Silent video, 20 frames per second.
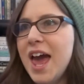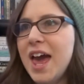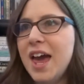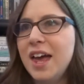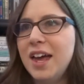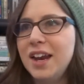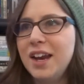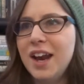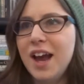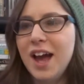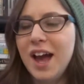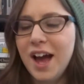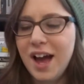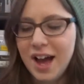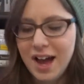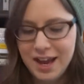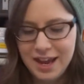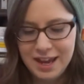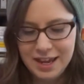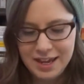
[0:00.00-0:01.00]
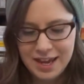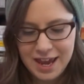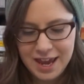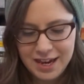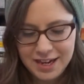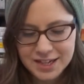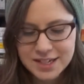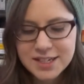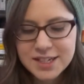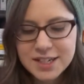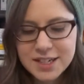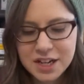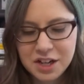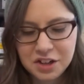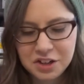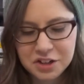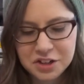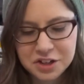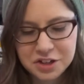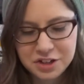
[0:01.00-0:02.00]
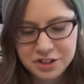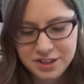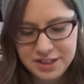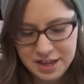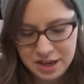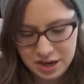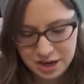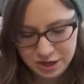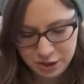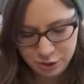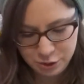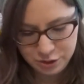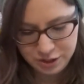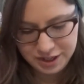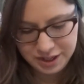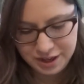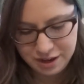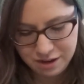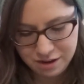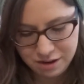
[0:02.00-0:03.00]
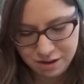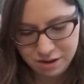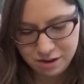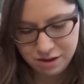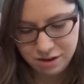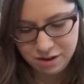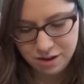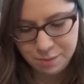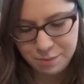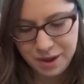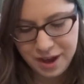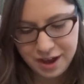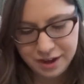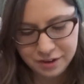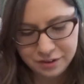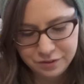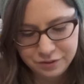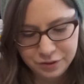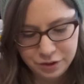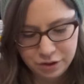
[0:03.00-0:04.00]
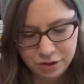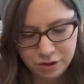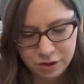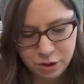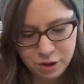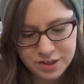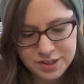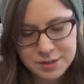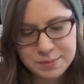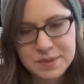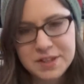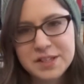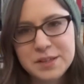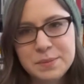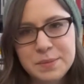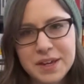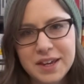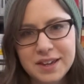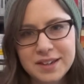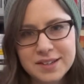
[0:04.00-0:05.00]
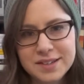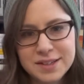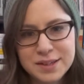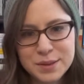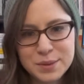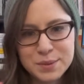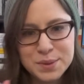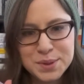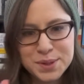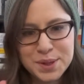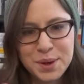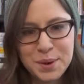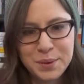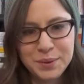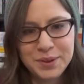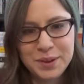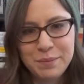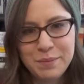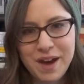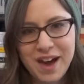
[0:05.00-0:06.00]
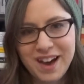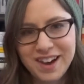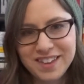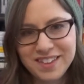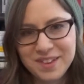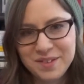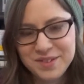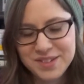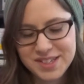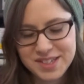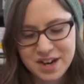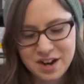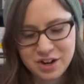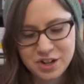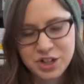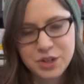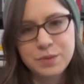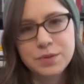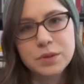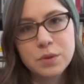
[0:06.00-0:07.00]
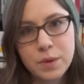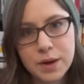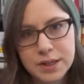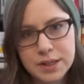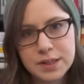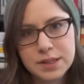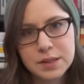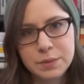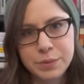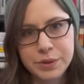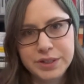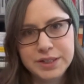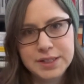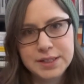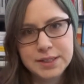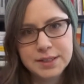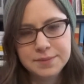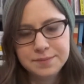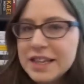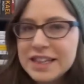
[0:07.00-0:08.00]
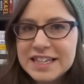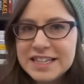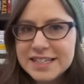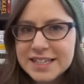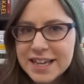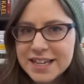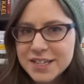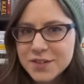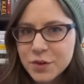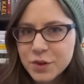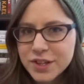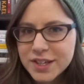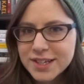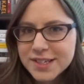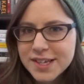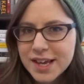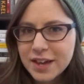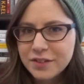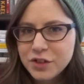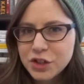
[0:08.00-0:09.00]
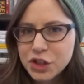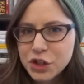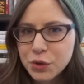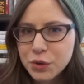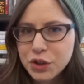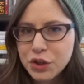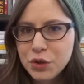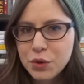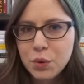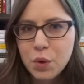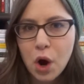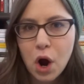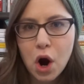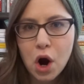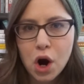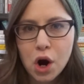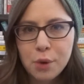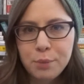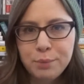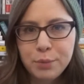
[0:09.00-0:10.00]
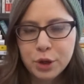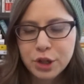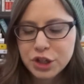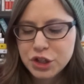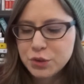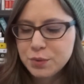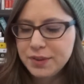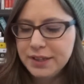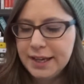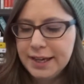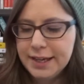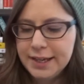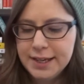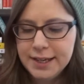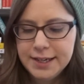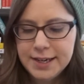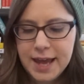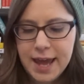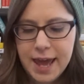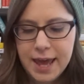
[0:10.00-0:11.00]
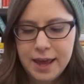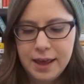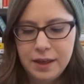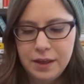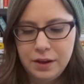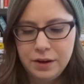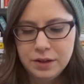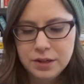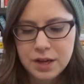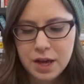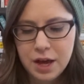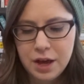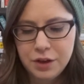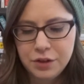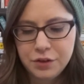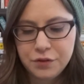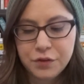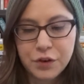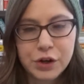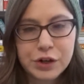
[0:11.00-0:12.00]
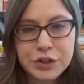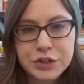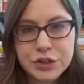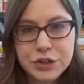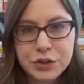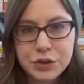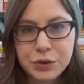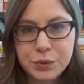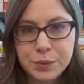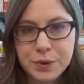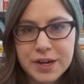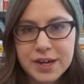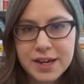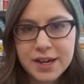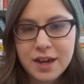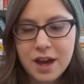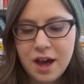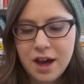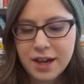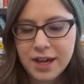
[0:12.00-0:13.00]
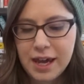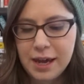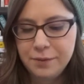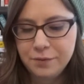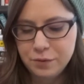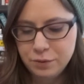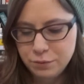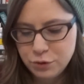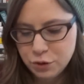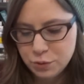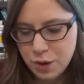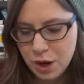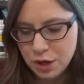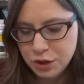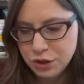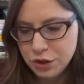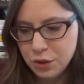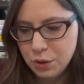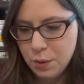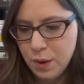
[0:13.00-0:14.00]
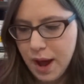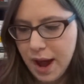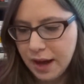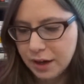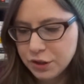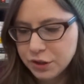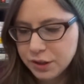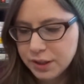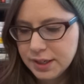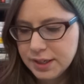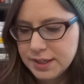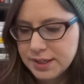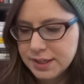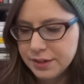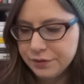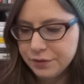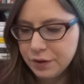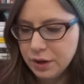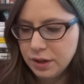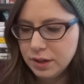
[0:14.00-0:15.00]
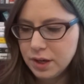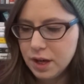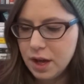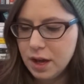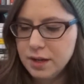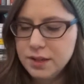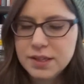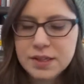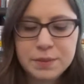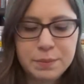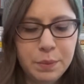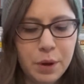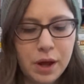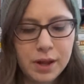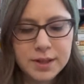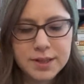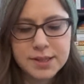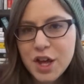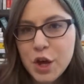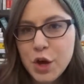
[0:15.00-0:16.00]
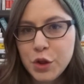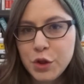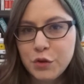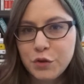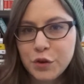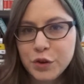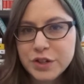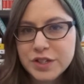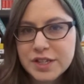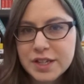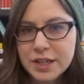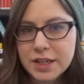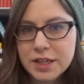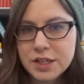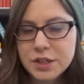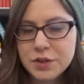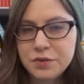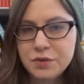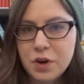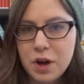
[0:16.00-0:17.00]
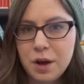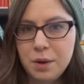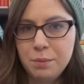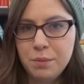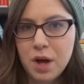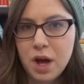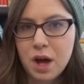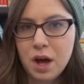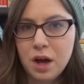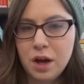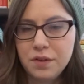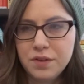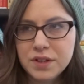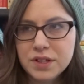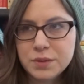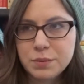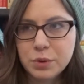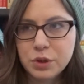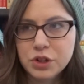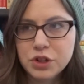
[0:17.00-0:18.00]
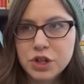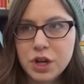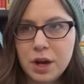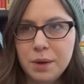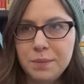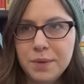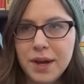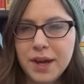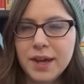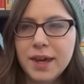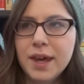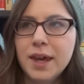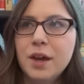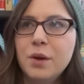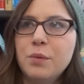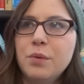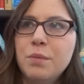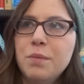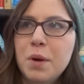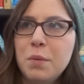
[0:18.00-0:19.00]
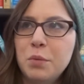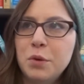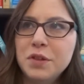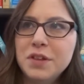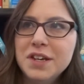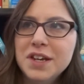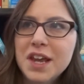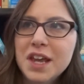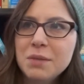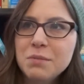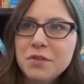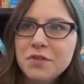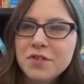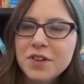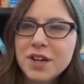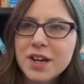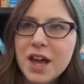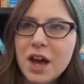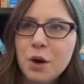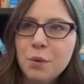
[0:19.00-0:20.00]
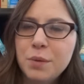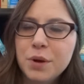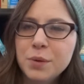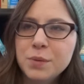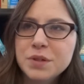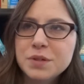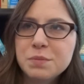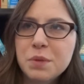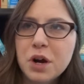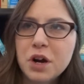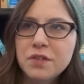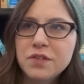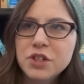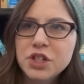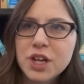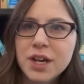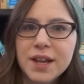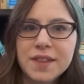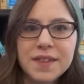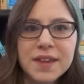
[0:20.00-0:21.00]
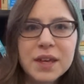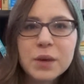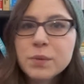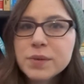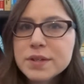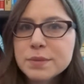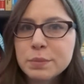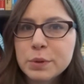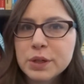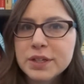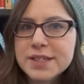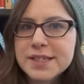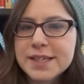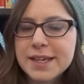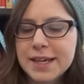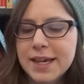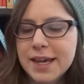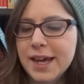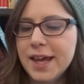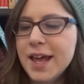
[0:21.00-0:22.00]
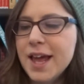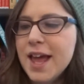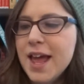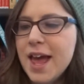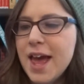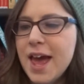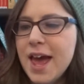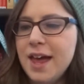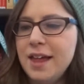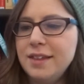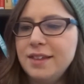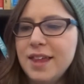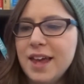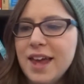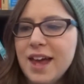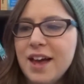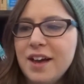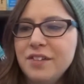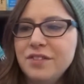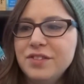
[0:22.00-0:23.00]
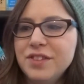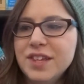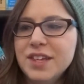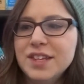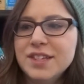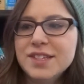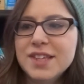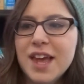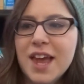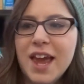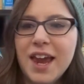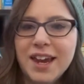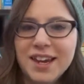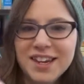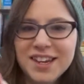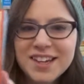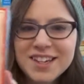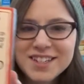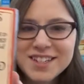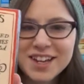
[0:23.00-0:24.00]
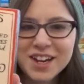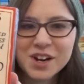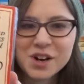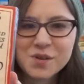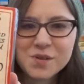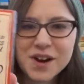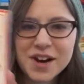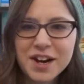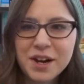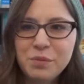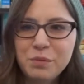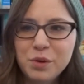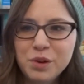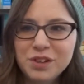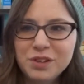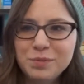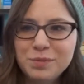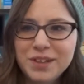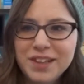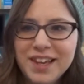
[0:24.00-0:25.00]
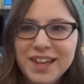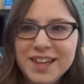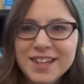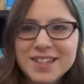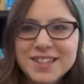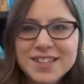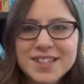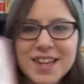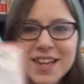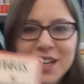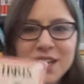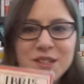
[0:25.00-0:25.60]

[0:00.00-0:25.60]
And I hated to tell her that I couldn't get her a pack for Christmas because this was the only pack that was there. She was quite disappointed. These last 4 things I have to show you are bookish related, and the first 3 came from Toronto, actually different spots. The first thing is from this bookshop. I can't remember the name of it now, but it was part of a chain. I think it was Book City, and they have these 80 decorated book plates in